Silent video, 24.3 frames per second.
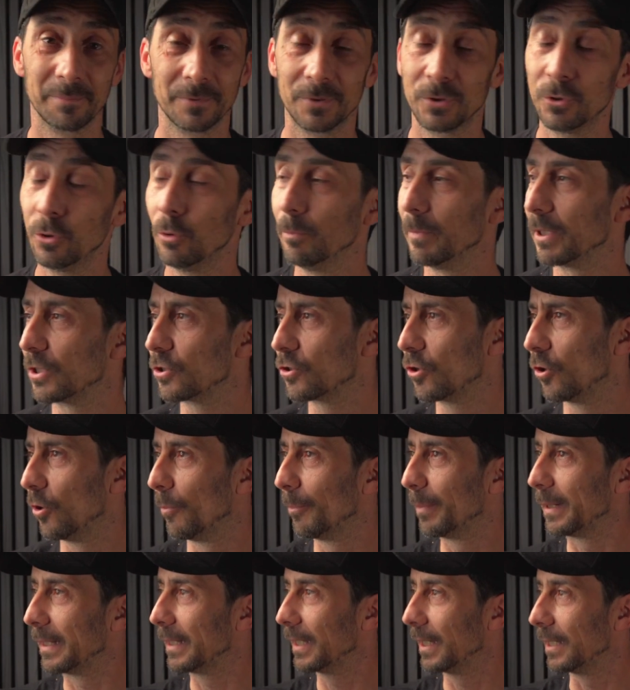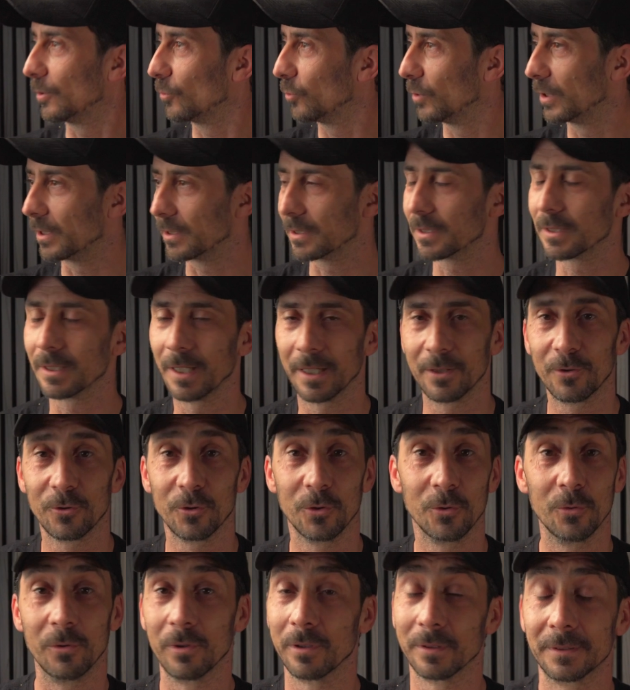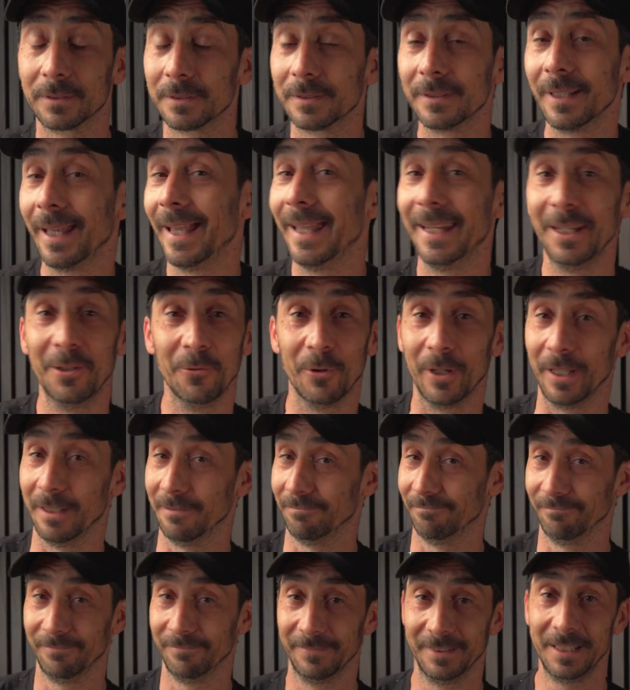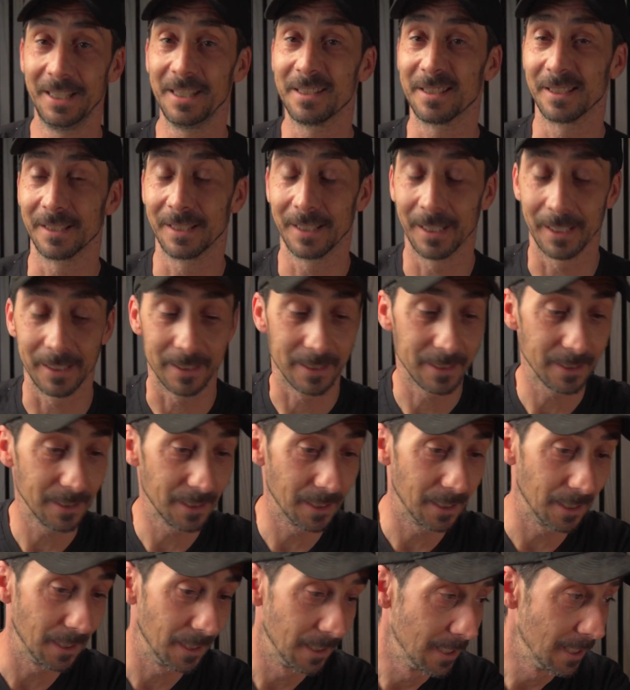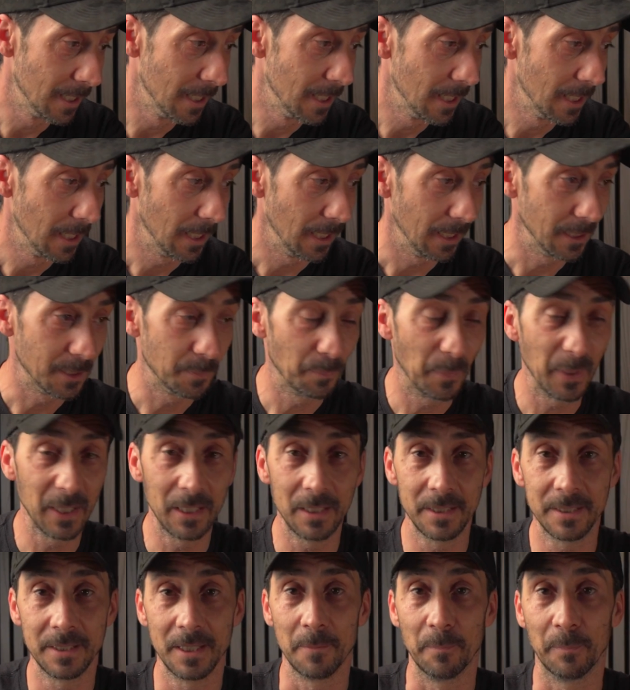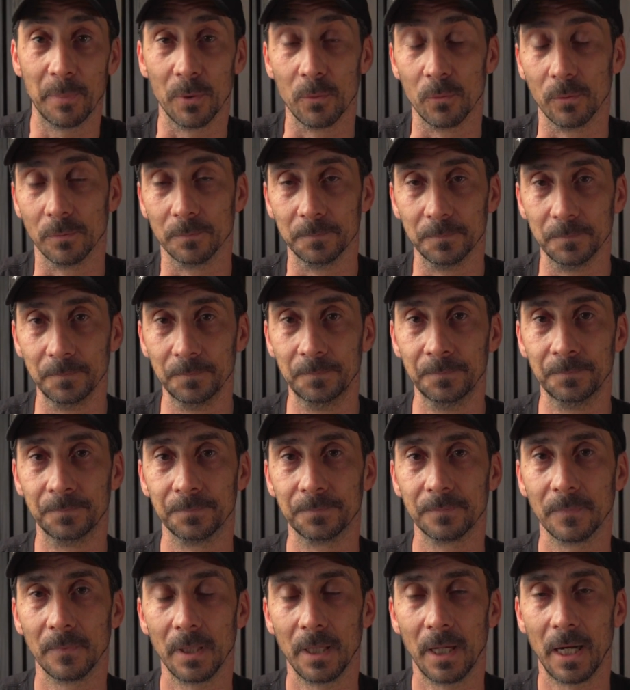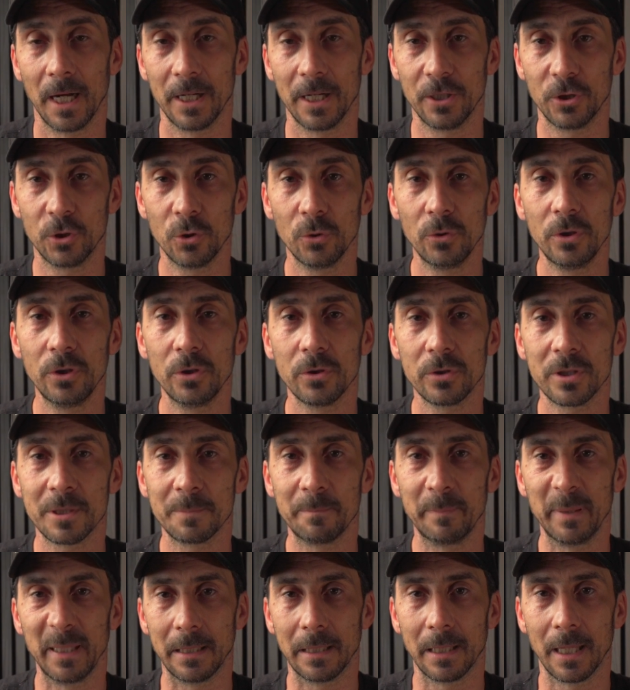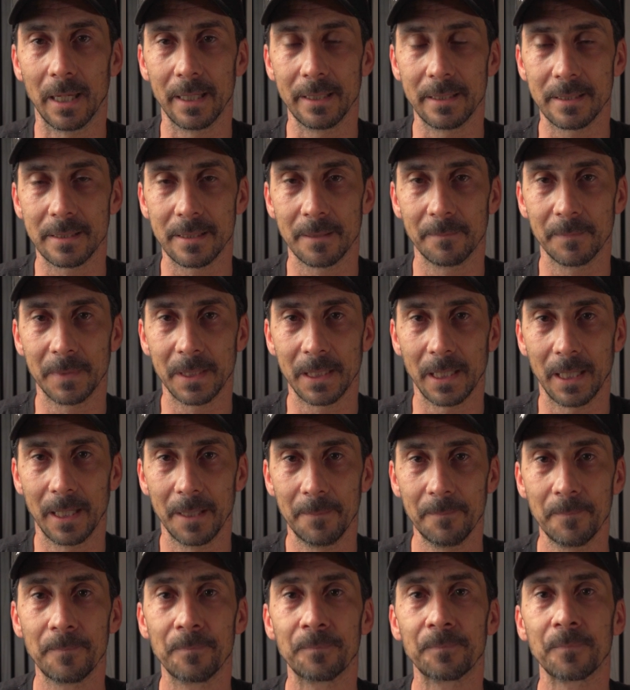too much complicated words, I don't know what. Anyway, listen guys. It's pretty simple. I do use speed light sometime,